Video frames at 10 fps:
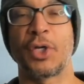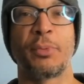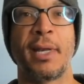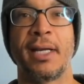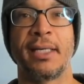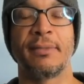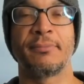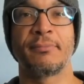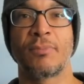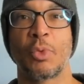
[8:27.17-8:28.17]
humanity.
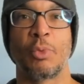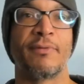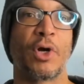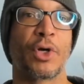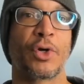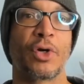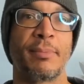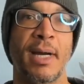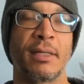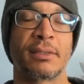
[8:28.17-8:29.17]
We've all heard
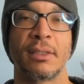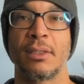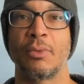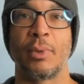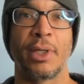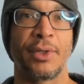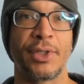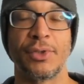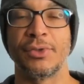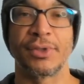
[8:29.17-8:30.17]
about we only
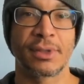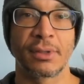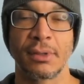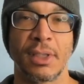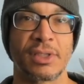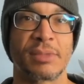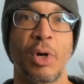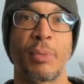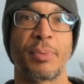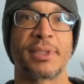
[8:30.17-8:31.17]
use a
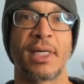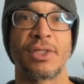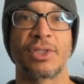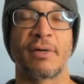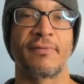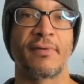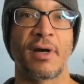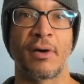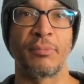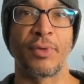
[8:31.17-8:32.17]
small percentage of
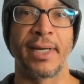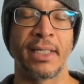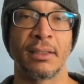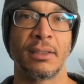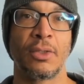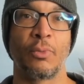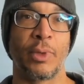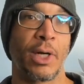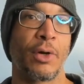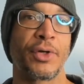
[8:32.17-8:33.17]
our brain. We
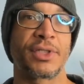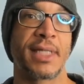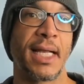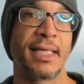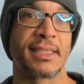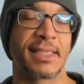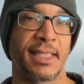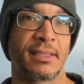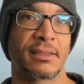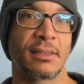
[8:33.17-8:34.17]
all understand these
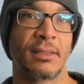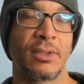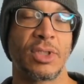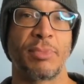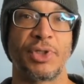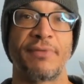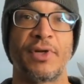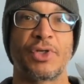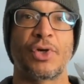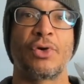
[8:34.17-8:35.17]
things, but you have to
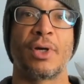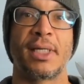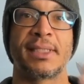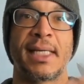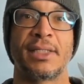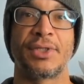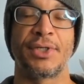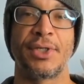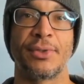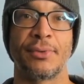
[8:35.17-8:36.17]
internalize that into
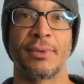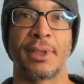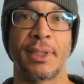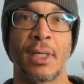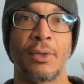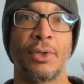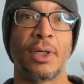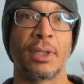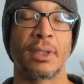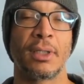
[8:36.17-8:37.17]
you and go,
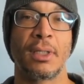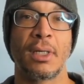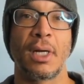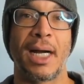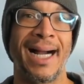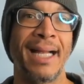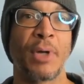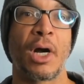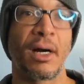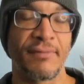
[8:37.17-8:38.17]
look,
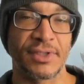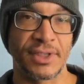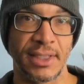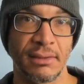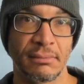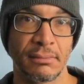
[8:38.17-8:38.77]
I'm obviously,